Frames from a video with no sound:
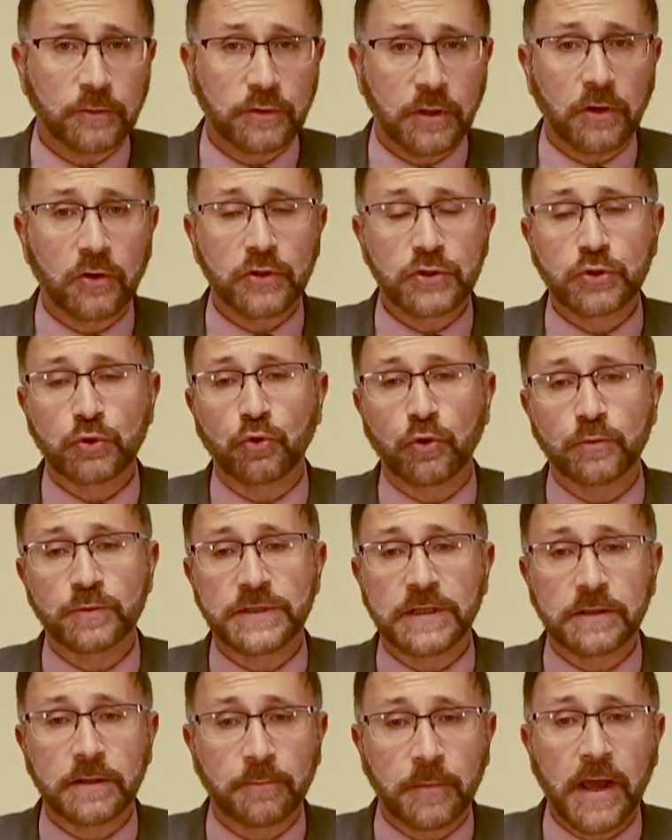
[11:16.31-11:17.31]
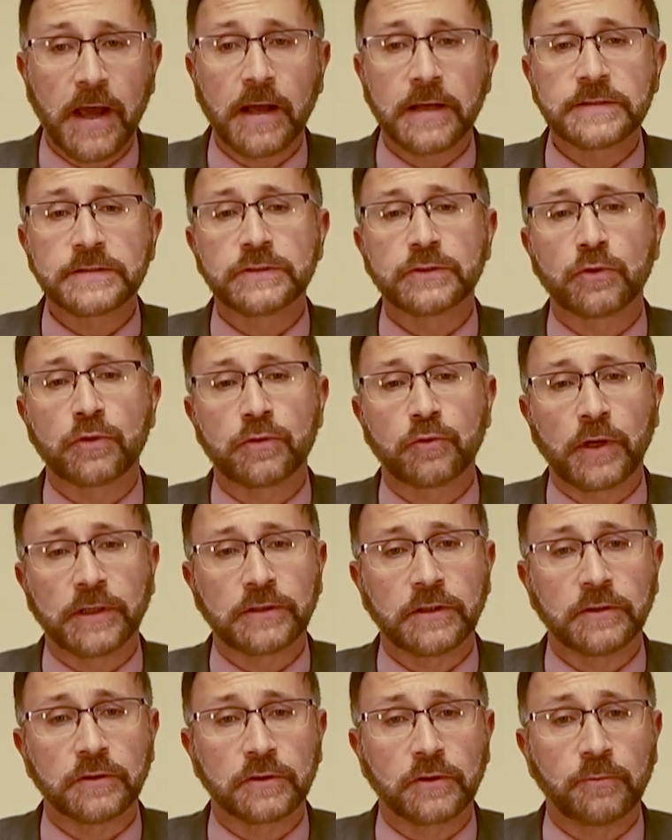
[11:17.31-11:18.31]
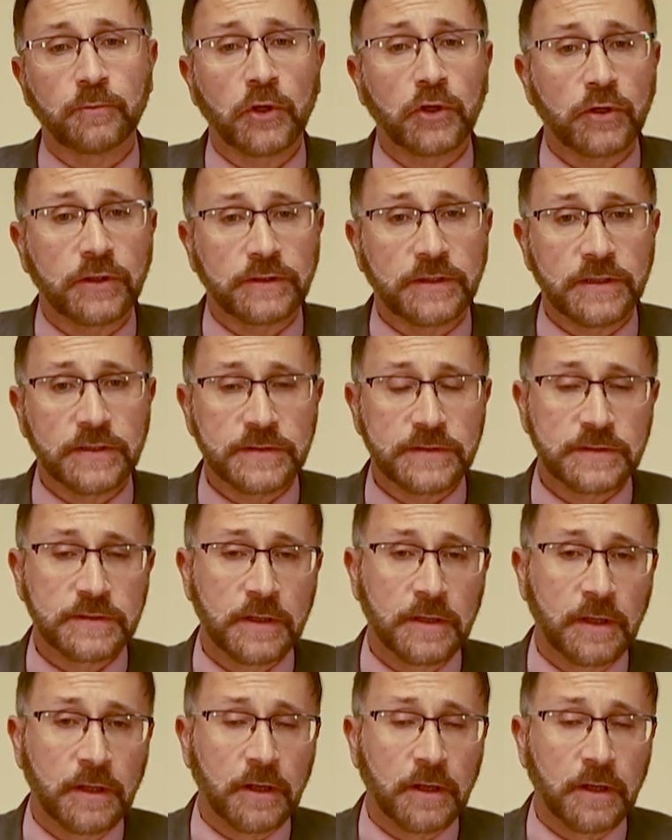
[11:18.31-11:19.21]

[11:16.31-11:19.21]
terrorist groups in the past to threaten communities